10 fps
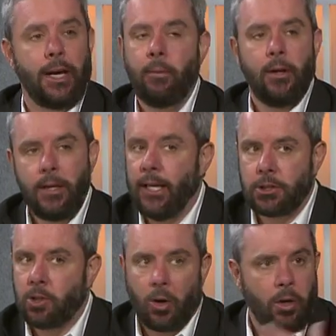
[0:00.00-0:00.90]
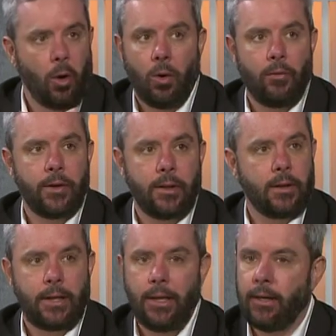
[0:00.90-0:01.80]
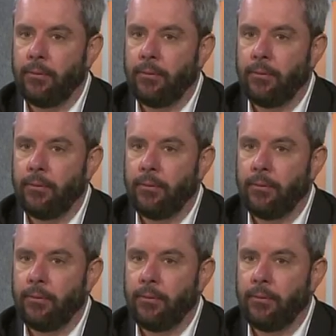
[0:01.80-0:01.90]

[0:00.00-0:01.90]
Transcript: And yes, or go over to the kid,